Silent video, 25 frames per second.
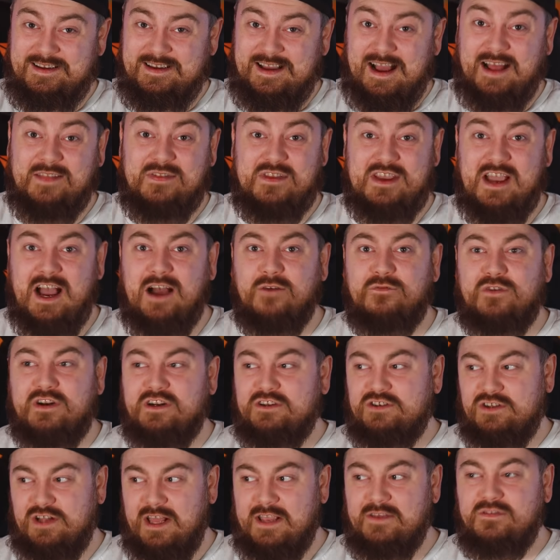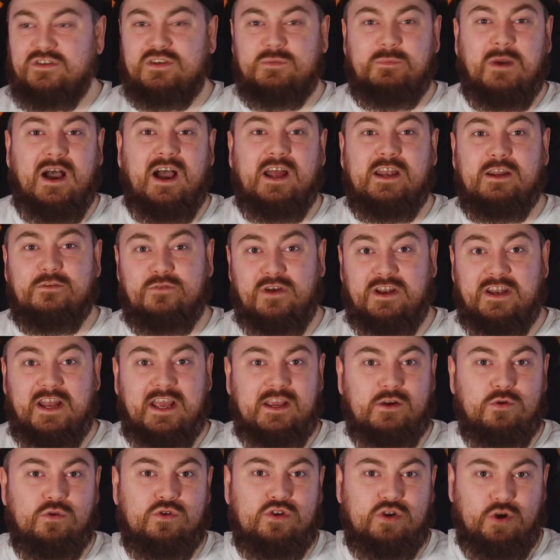And the average lifespan of a
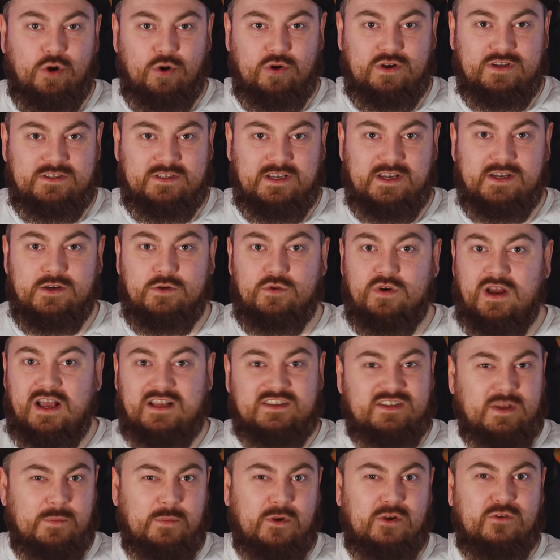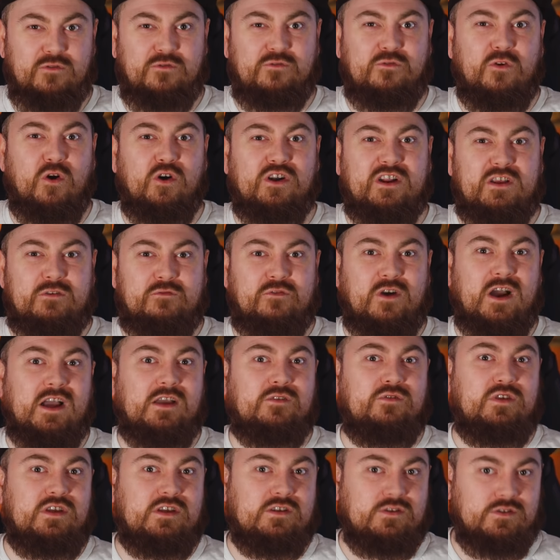Nile crocodile is about
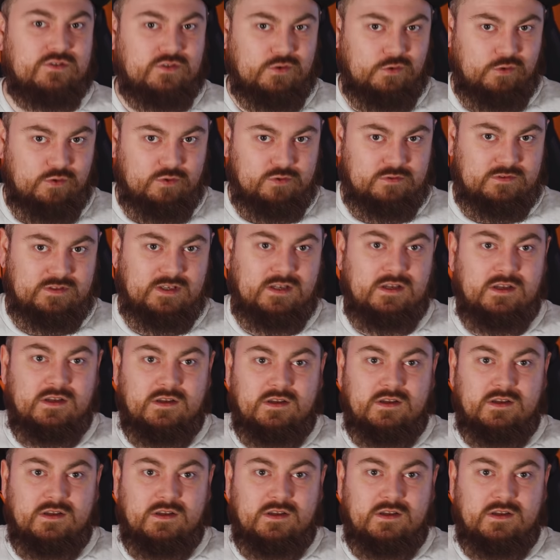forty-five years old.